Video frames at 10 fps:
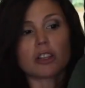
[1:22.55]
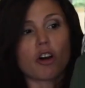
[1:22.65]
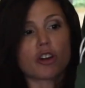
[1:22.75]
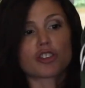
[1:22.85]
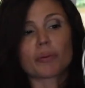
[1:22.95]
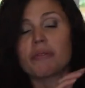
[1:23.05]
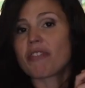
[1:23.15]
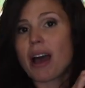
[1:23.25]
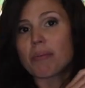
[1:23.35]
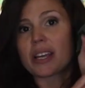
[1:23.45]
a long strip of
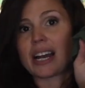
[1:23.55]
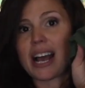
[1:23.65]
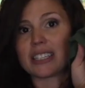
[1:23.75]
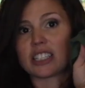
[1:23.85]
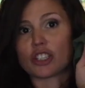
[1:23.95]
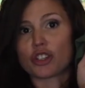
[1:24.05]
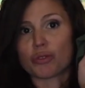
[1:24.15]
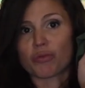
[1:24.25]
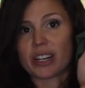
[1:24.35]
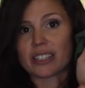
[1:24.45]
fabric and it has these
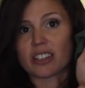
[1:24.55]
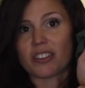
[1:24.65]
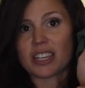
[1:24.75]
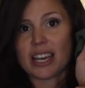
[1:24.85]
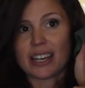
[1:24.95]
2 rings on the